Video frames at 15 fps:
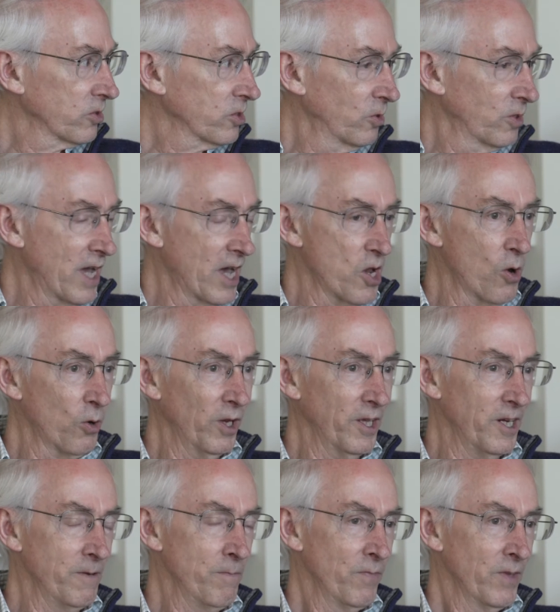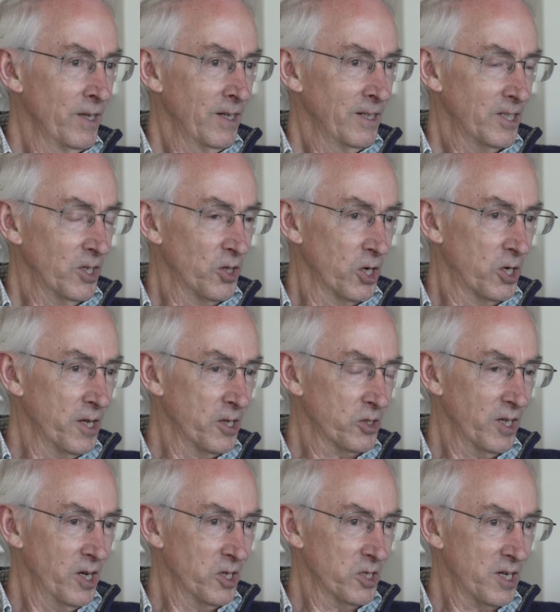So not only did the Greek
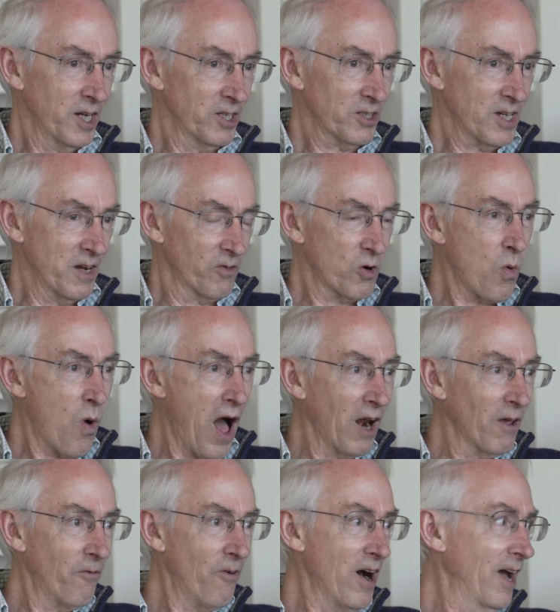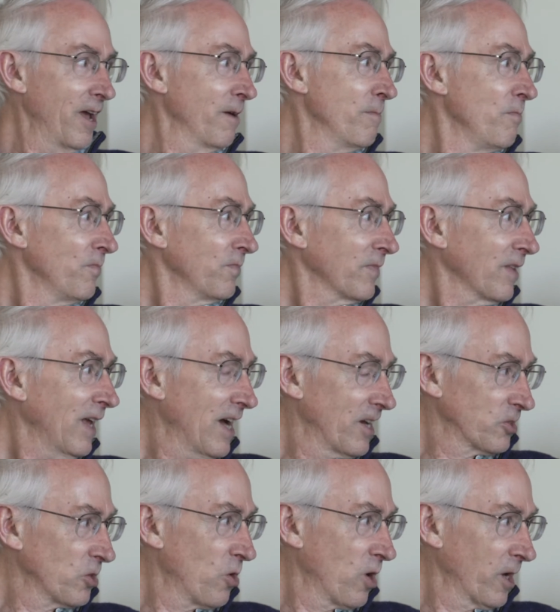city states kind of qualify
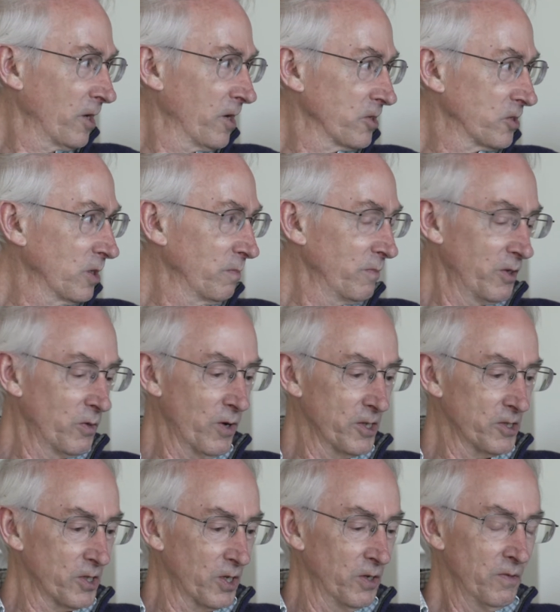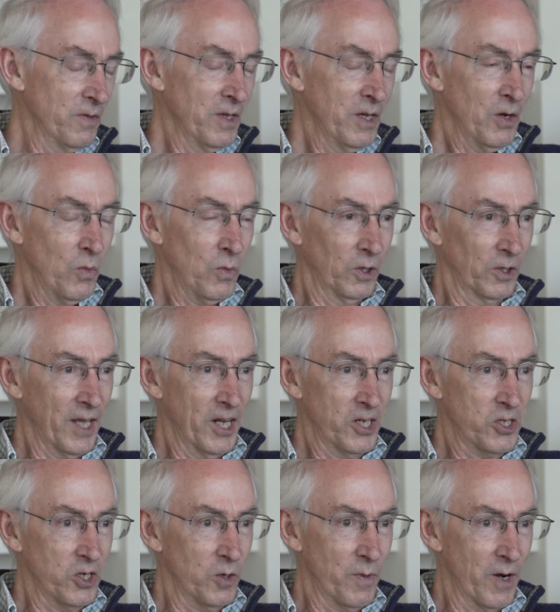as an organism in ways that we'll get
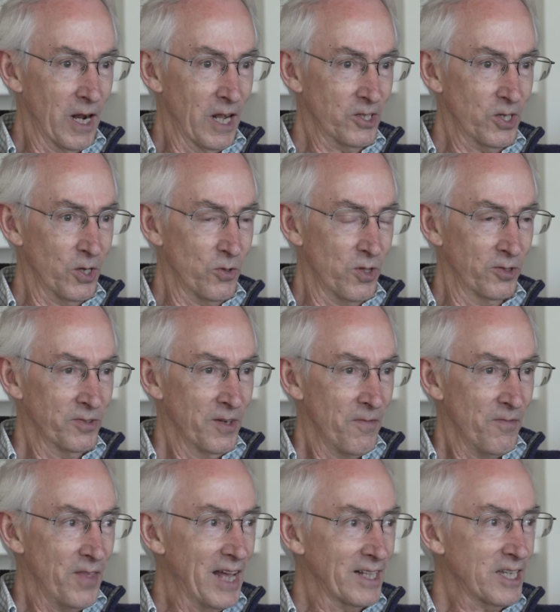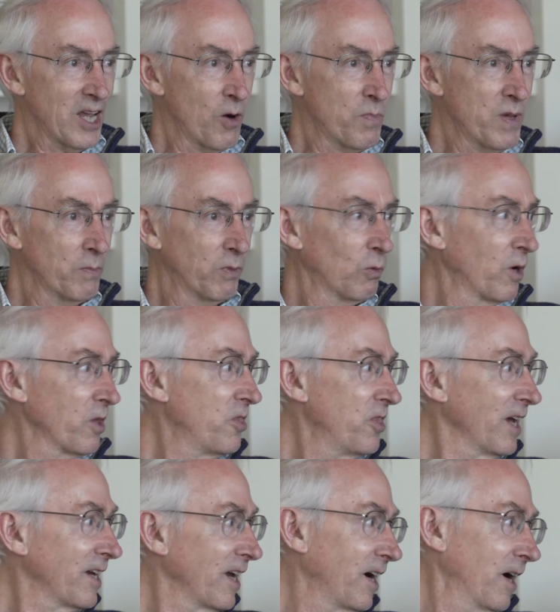to, but also that that's how people were
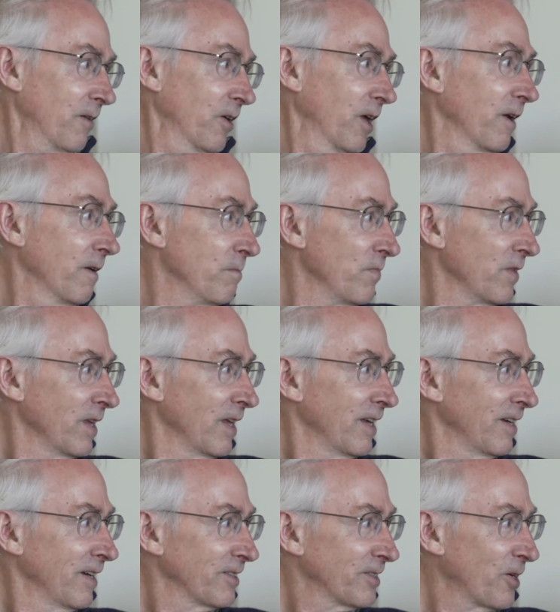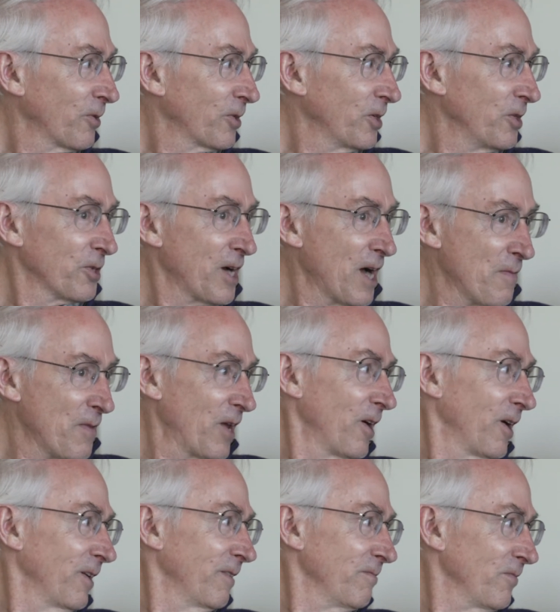thinking of it. So could you comment
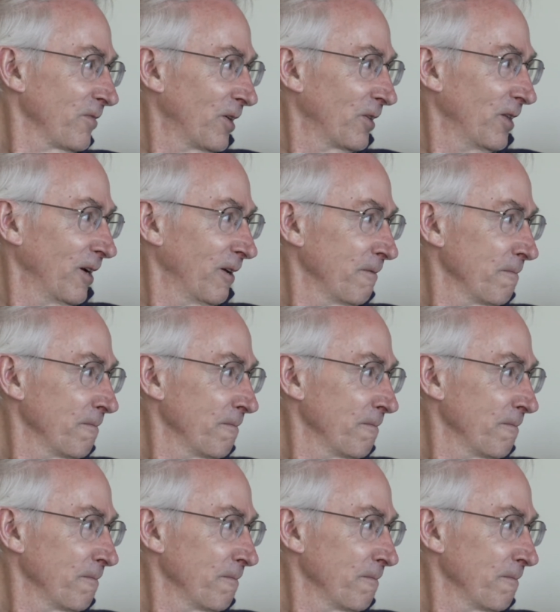on, on that?